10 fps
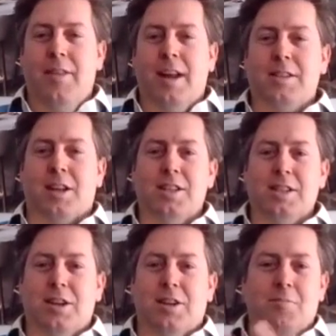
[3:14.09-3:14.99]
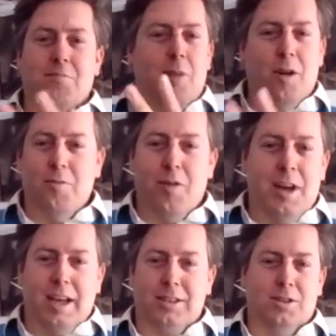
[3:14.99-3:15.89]
and then it's going to sit on for the
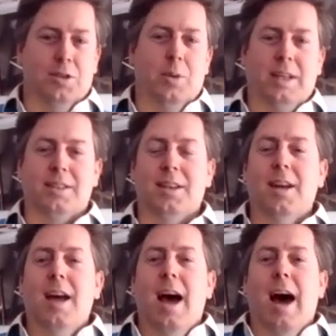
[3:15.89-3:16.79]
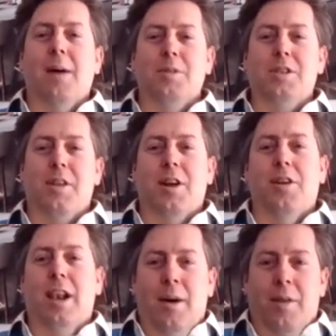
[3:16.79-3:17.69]
next 2 weeks. So they
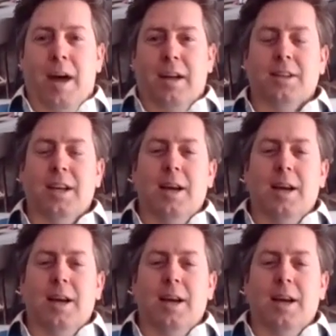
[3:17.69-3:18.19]
don't allow that.